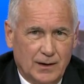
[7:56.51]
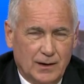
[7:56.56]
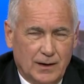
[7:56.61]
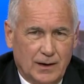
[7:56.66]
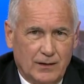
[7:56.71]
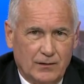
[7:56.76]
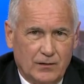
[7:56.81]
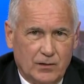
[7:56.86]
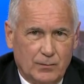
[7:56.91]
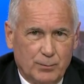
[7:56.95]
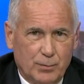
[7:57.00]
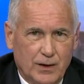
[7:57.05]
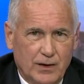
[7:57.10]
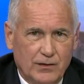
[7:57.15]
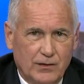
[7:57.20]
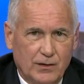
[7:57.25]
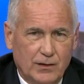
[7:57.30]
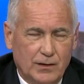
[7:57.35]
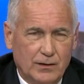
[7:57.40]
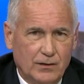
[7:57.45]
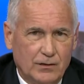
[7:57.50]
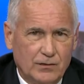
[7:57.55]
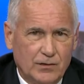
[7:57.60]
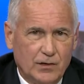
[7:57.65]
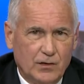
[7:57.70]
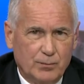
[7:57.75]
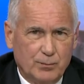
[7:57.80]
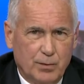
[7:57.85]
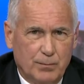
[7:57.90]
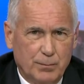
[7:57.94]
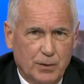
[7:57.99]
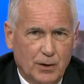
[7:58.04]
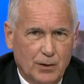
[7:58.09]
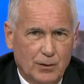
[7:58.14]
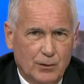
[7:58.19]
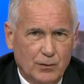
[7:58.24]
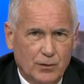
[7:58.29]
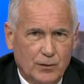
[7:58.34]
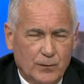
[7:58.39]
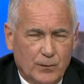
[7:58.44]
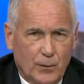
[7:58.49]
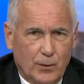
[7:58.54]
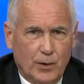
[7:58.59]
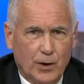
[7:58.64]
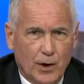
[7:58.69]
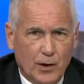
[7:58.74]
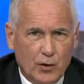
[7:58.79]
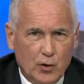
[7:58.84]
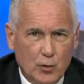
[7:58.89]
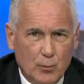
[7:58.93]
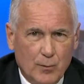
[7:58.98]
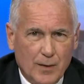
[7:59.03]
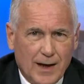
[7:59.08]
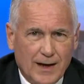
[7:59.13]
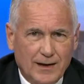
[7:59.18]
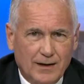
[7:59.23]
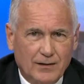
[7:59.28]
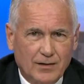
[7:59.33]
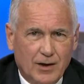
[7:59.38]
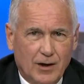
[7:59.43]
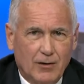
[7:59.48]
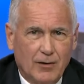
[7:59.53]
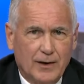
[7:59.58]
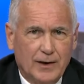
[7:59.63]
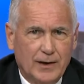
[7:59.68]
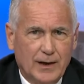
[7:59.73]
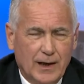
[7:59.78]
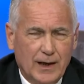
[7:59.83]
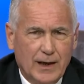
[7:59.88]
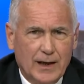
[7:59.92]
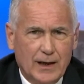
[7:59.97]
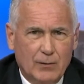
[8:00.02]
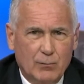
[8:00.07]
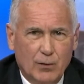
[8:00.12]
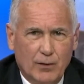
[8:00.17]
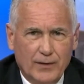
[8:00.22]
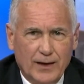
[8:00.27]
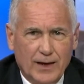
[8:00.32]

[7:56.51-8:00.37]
as the president has just proposed, for humanitarian aid. Well,